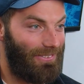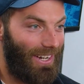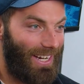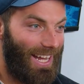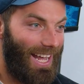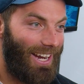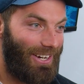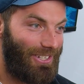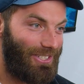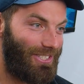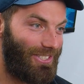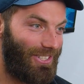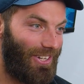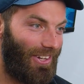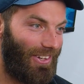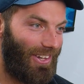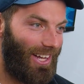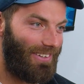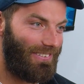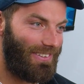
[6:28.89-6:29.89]
Like, how could you
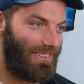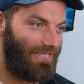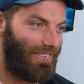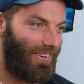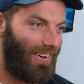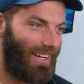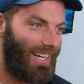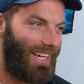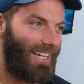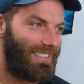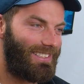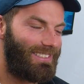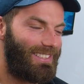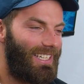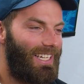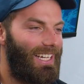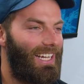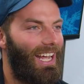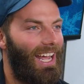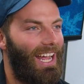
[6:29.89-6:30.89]
not love him? Like, he's
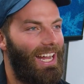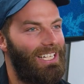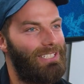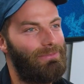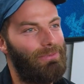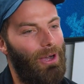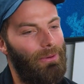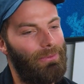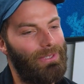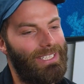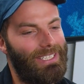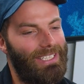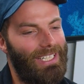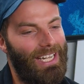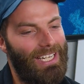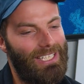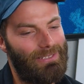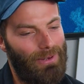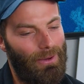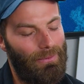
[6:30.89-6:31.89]
probably
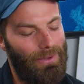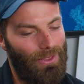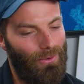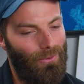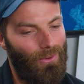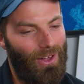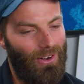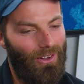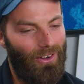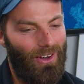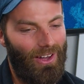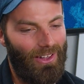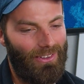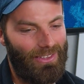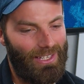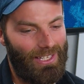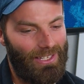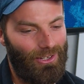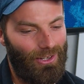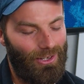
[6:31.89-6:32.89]
the one I
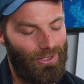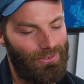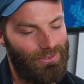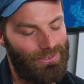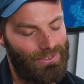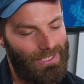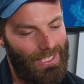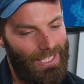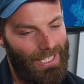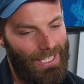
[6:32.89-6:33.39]
think of.